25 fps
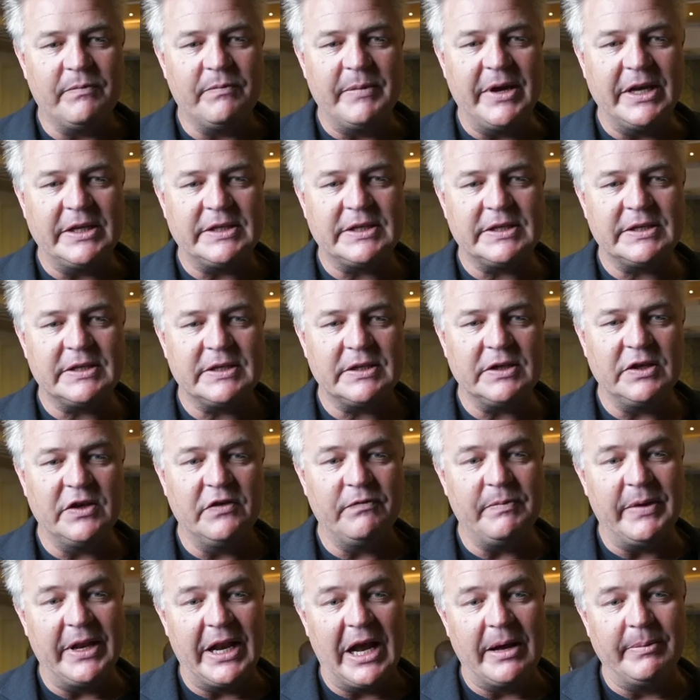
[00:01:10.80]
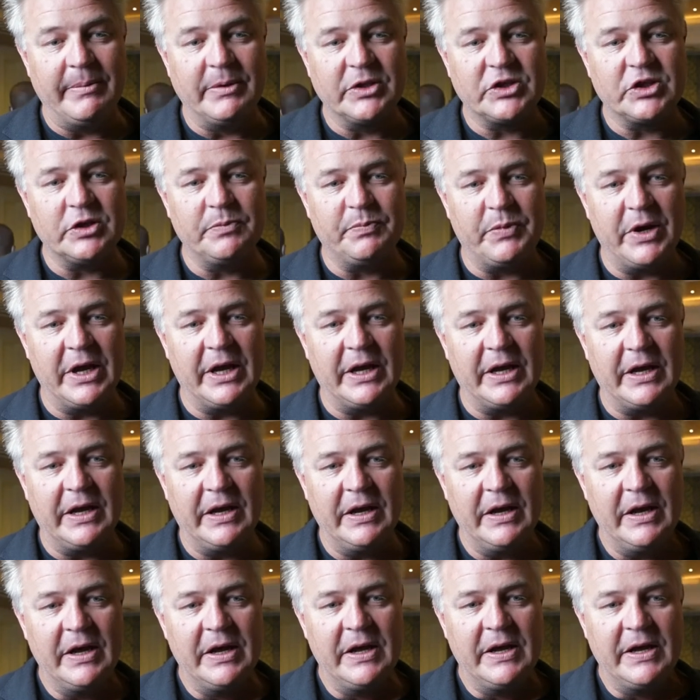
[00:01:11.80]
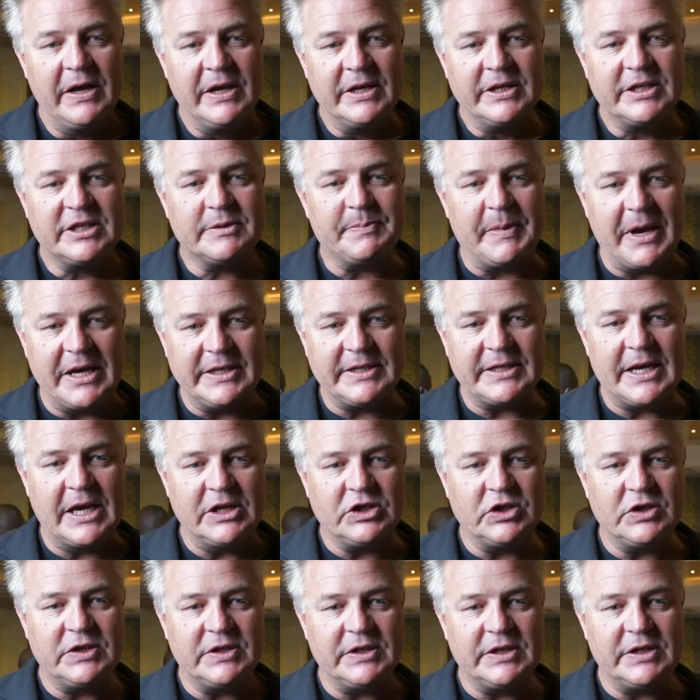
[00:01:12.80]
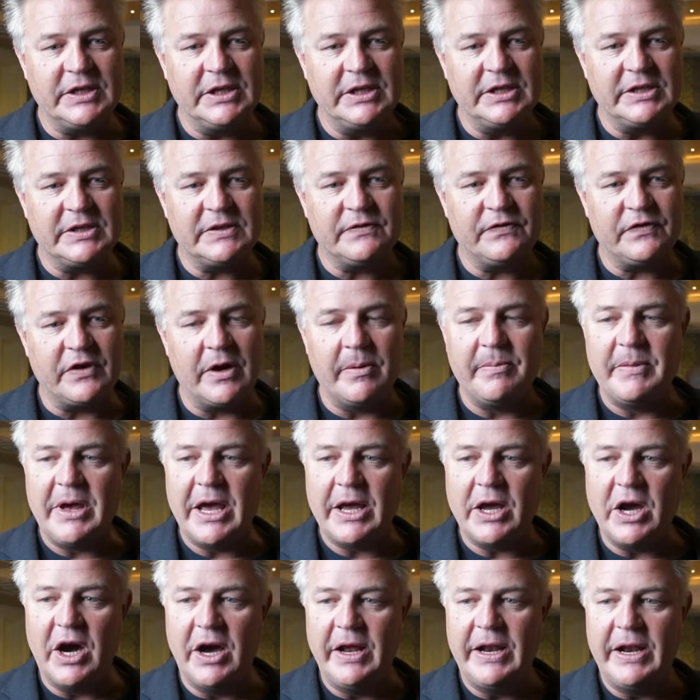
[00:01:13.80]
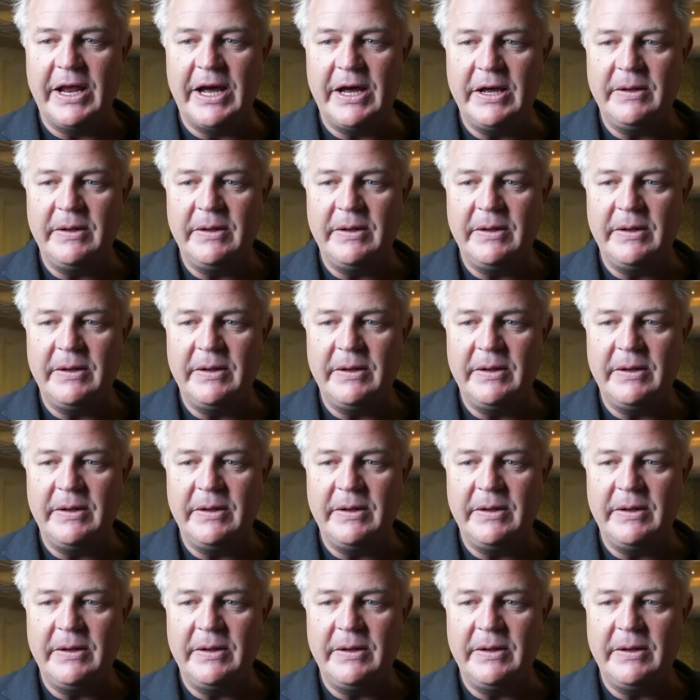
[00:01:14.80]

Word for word: met, you've been able to bring space agencies from Angola,